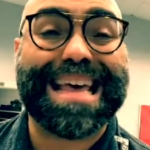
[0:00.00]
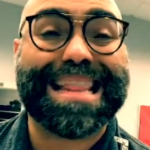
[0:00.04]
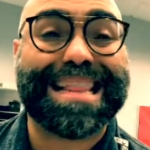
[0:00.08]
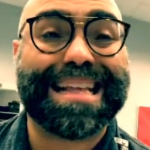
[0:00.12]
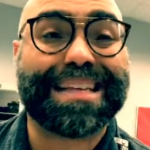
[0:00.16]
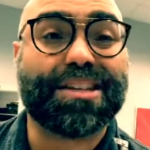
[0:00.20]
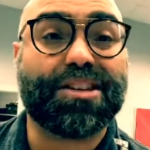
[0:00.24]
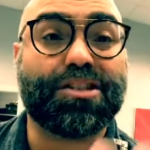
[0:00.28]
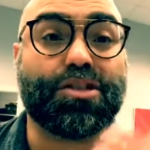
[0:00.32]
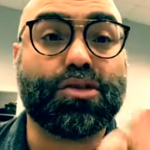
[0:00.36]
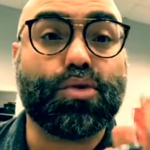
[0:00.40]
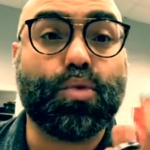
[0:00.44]

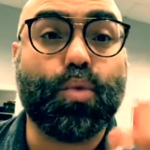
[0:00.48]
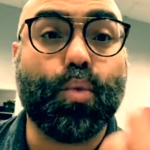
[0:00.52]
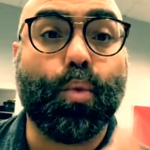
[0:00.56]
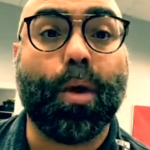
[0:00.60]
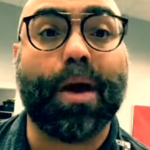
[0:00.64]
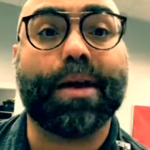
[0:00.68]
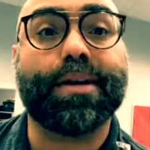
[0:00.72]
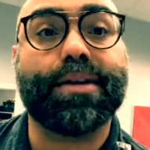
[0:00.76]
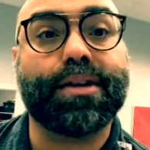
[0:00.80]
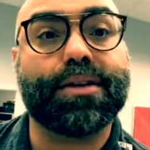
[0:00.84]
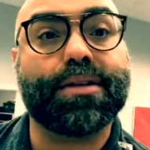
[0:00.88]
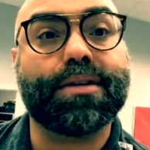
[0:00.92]
That's gonna do
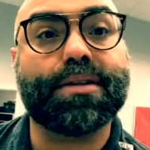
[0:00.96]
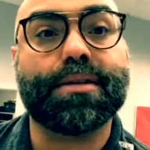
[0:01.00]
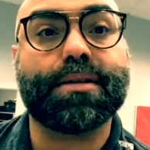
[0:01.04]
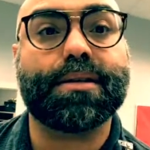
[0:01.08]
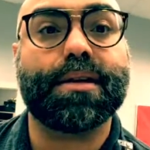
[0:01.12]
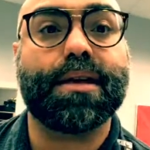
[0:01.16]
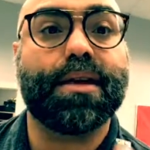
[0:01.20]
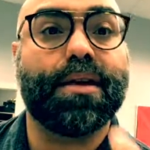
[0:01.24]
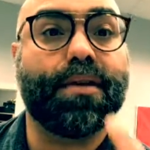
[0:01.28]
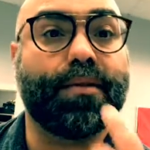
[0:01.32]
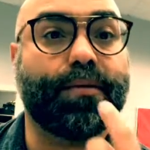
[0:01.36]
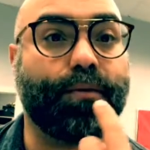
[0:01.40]

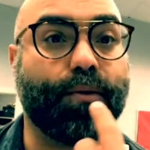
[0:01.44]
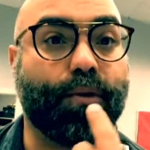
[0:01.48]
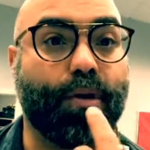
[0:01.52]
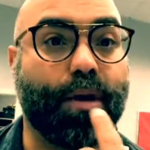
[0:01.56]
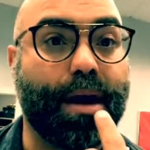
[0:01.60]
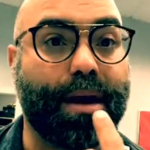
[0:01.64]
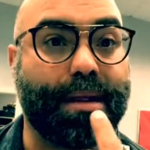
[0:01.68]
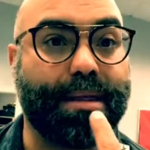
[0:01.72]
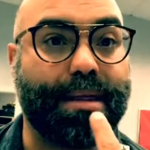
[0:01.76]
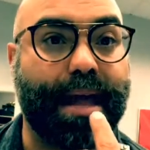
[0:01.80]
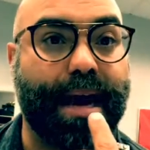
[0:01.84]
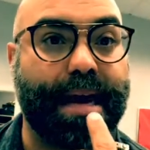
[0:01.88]
wonders for
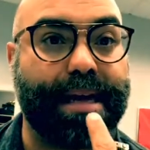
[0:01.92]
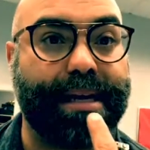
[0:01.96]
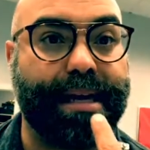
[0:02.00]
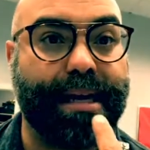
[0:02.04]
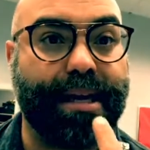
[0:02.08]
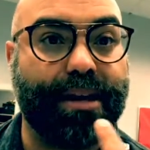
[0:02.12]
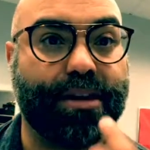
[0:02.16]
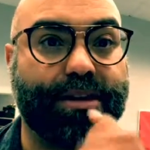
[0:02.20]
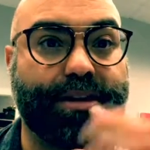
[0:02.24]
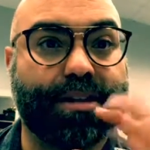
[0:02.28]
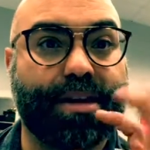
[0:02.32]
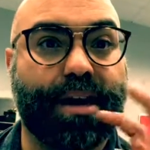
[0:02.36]

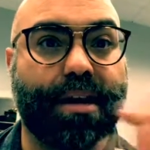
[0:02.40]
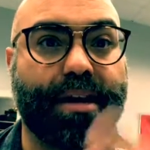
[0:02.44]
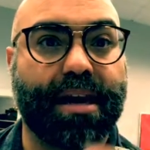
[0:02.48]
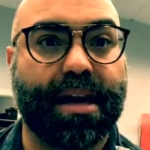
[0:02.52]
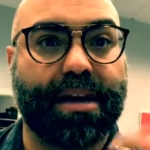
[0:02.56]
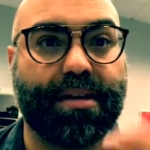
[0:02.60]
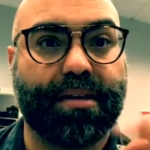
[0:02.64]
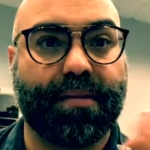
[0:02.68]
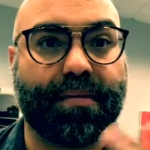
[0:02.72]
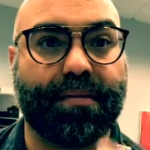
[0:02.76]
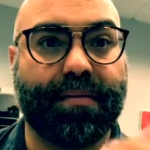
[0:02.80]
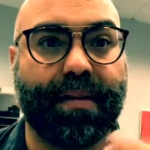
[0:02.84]
aligning your tongue
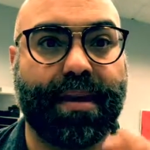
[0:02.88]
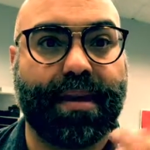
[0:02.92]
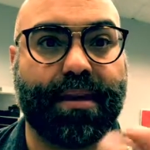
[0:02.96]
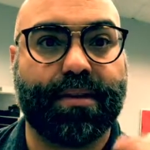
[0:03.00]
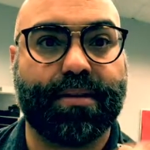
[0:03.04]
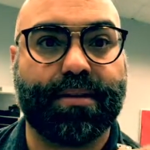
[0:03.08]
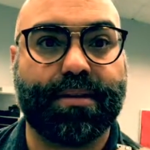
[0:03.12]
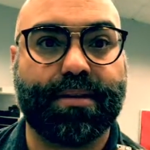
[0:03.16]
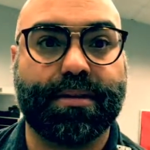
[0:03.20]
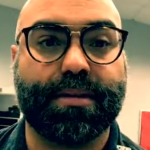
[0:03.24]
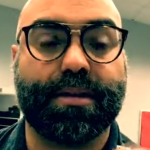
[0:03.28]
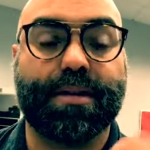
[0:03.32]
and your
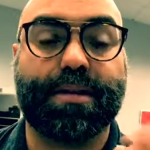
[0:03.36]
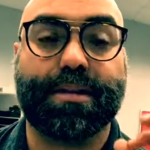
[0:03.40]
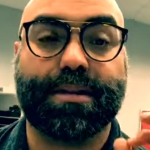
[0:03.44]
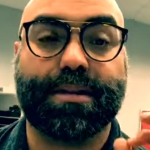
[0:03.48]
fingers